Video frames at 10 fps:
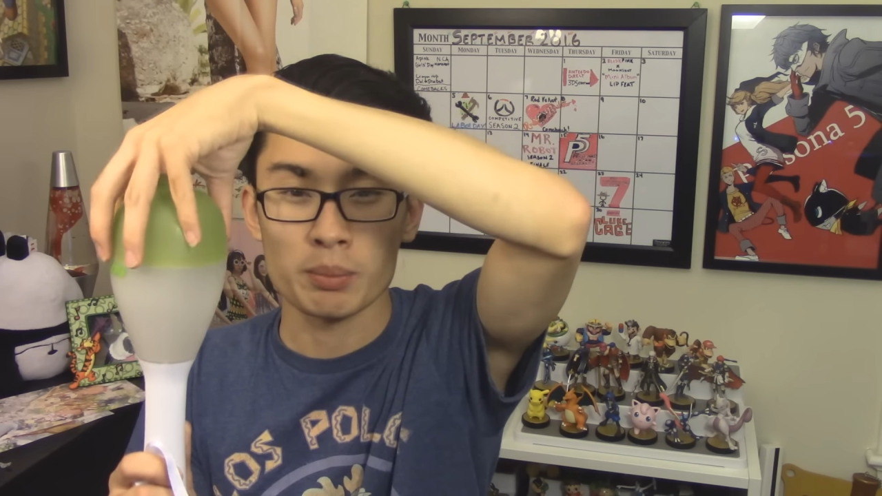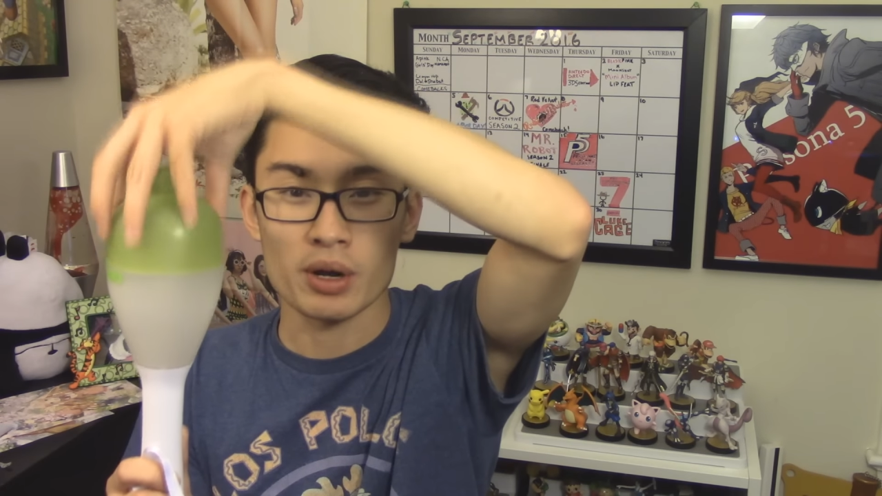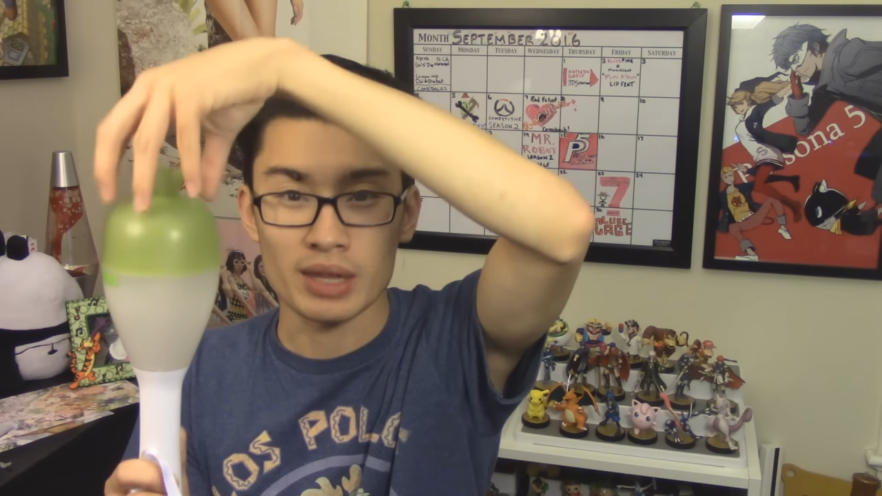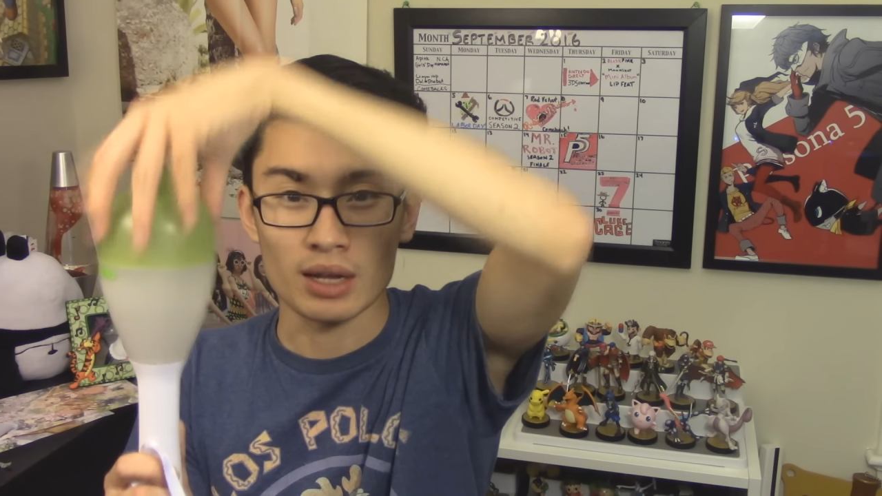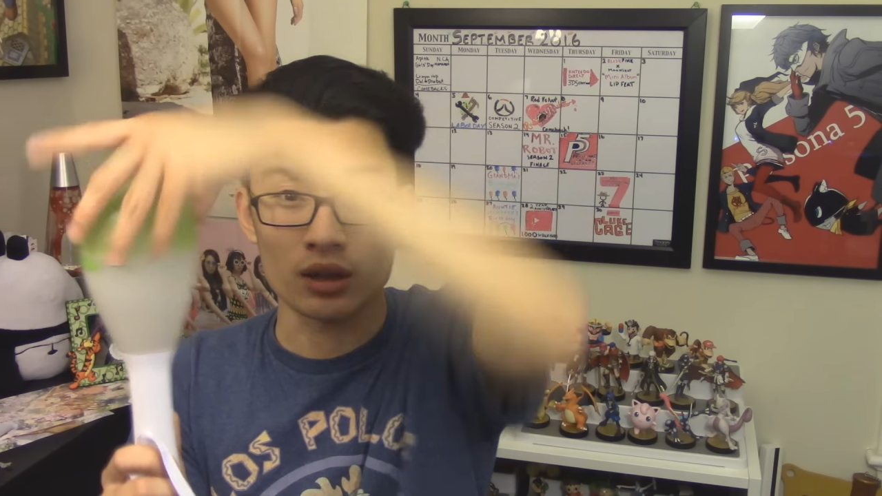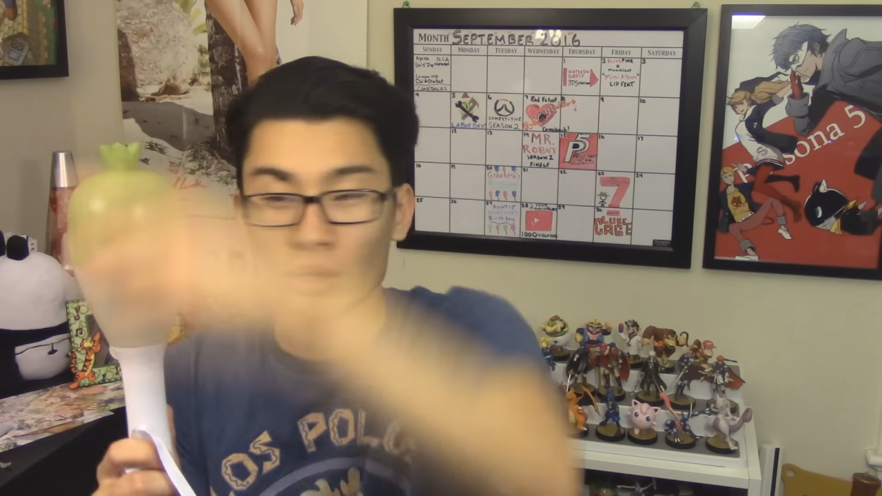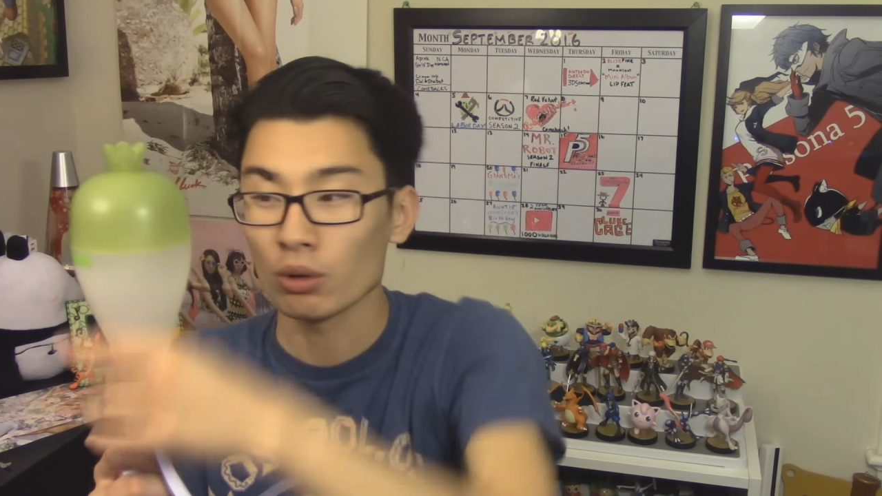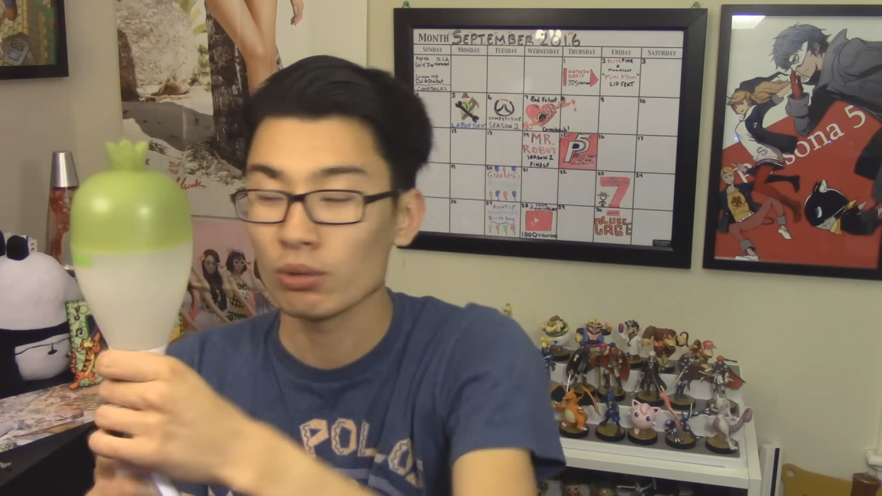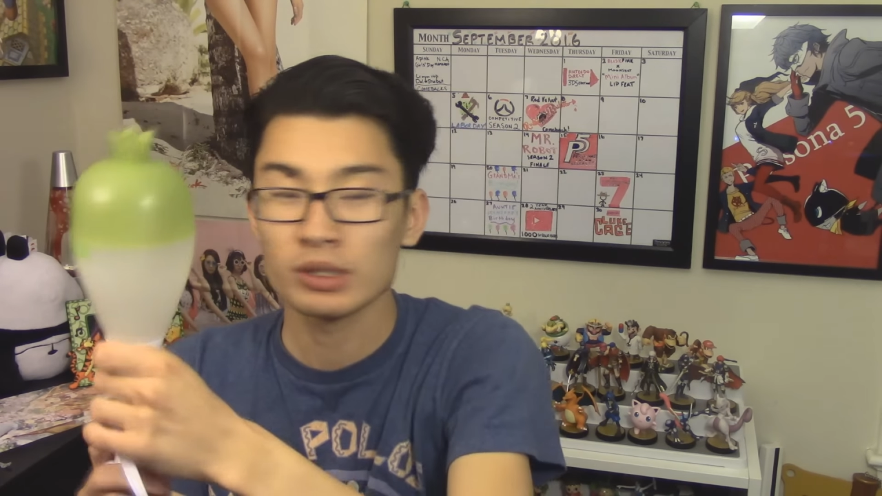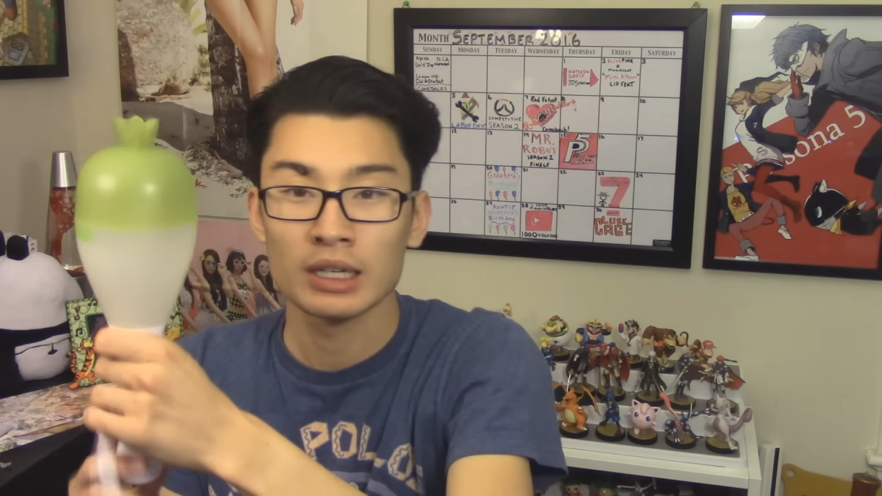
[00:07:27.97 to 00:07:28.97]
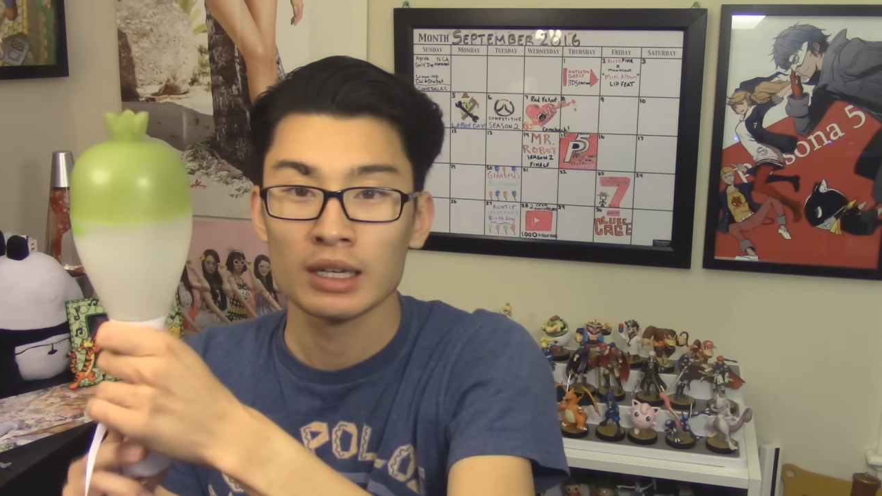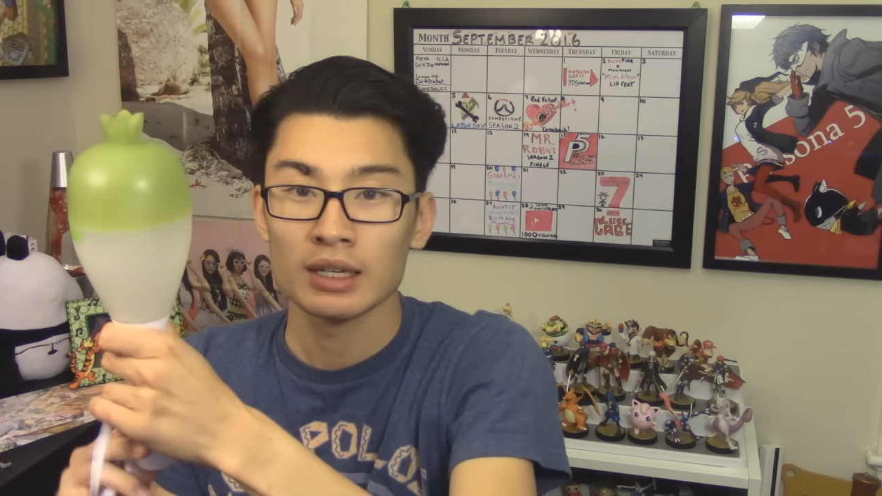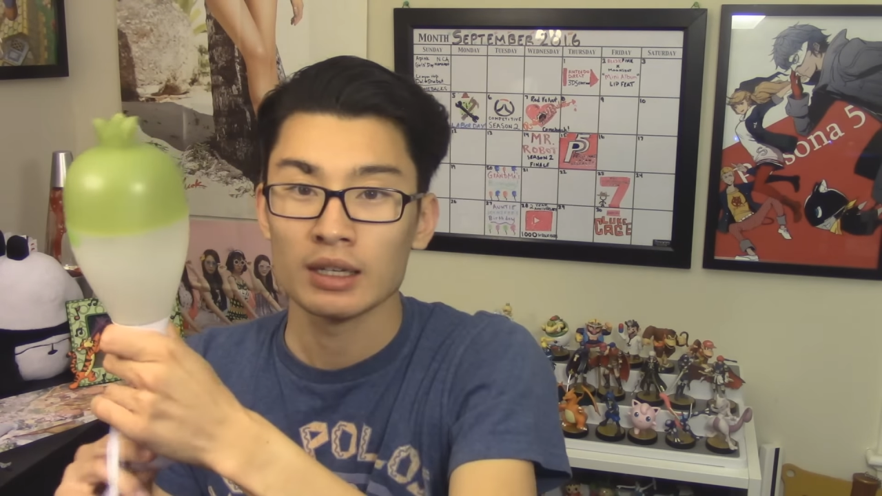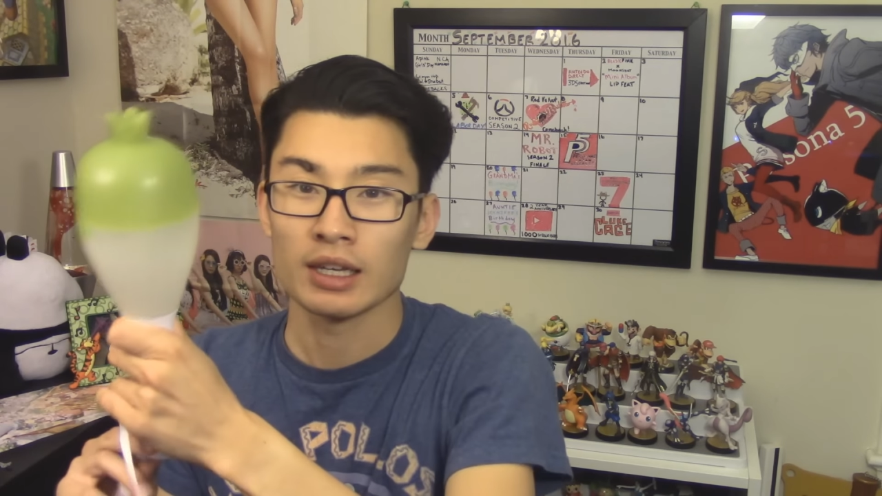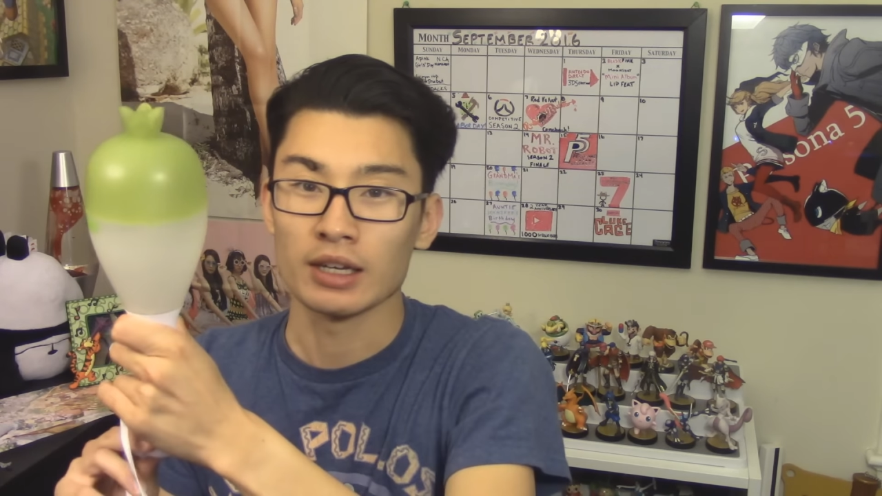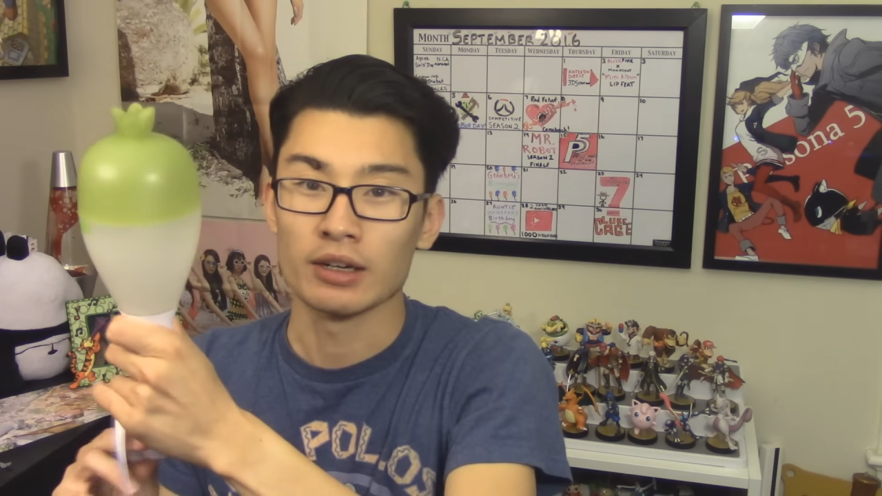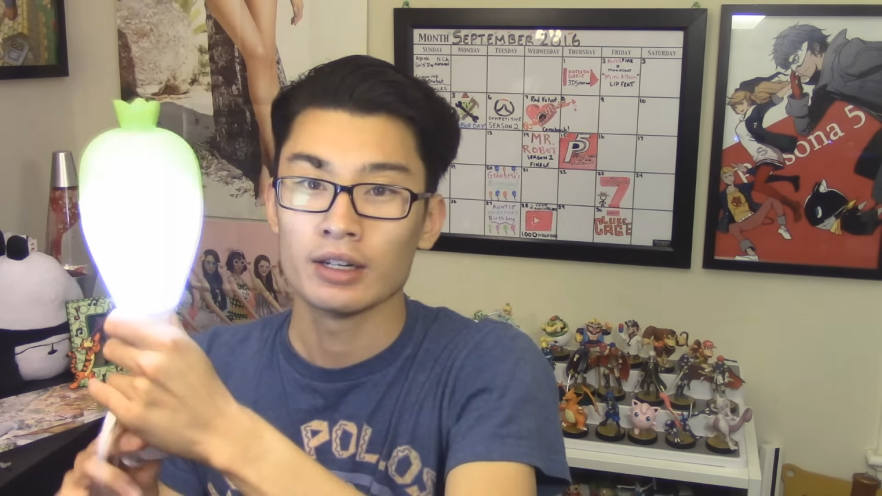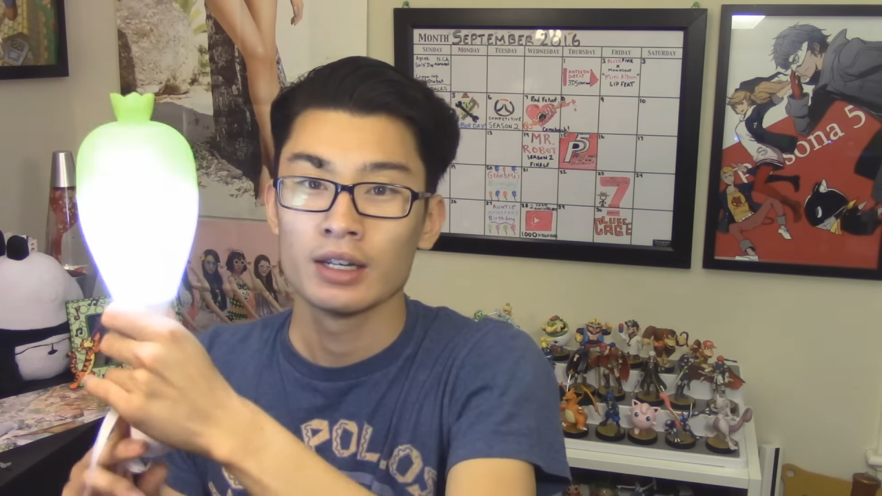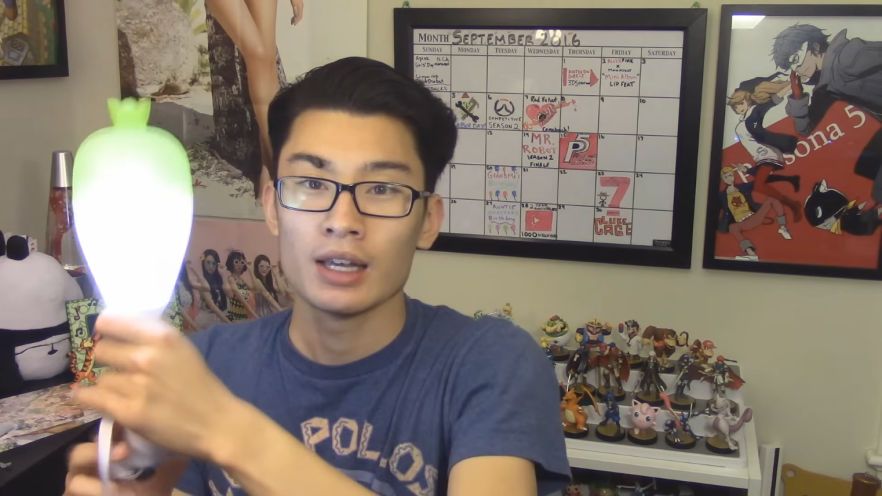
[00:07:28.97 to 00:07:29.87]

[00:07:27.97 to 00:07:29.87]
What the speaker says: part that glows, hang on,